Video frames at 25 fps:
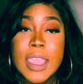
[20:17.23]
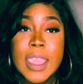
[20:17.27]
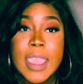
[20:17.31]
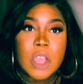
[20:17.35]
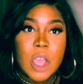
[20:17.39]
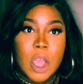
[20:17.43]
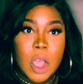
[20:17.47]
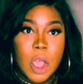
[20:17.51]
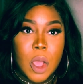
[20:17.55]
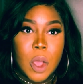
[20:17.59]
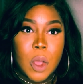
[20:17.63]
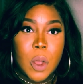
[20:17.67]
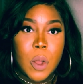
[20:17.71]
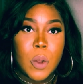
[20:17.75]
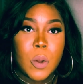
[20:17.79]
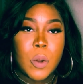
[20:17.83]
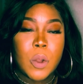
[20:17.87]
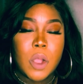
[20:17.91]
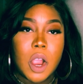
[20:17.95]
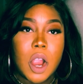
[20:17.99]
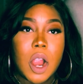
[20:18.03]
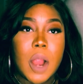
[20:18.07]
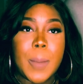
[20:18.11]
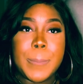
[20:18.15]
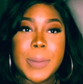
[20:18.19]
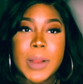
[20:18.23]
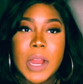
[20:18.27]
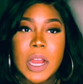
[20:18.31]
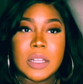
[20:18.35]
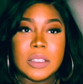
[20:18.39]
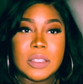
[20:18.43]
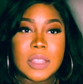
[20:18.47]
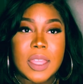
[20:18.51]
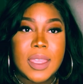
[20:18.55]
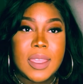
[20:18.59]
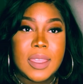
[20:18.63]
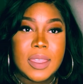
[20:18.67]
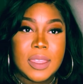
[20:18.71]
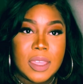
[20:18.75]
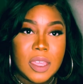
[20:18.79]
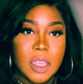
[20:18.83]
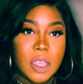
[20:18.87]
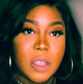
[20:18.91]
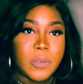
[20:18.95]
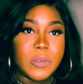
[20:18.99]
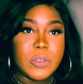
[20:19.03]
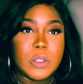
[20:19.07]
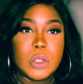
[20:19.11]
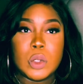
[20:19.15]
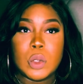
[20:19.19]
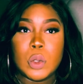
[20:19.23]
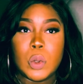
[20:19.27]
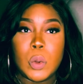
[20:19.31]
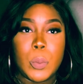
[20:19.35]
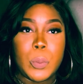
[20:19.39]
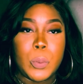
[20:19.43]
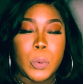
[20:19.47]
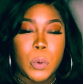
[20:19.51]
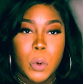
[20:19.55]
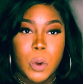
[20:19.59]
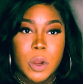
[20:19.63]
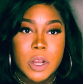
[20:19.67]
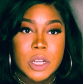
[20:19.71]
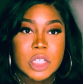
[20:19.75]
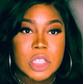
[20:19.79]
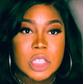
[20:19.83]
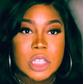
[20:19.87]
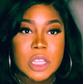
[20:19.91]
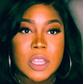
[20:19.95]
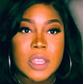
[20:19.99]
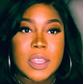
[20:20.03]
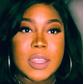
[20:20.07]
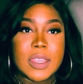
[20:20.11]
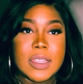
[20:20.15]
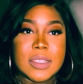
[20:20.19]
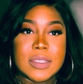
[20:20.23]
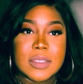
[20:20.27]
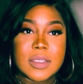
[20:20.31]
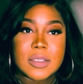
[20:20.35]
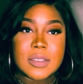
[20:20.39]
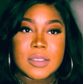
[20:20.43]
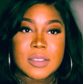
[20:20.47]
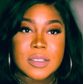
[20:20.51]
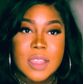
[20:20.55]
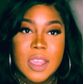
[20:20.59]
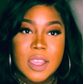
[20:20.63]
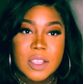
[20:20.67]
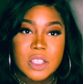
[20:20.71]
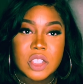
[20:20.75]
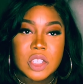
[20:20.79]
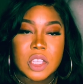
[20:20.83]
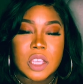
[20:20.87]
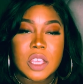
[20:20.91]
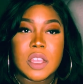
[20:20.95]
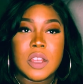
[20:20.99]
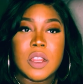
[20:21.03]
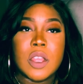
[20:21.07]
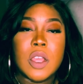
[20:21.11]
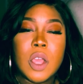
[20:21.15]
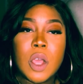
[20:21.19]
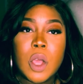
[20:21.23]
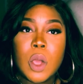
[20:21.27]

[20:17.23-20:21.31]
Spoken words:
So her birthday gift to Porsha is a session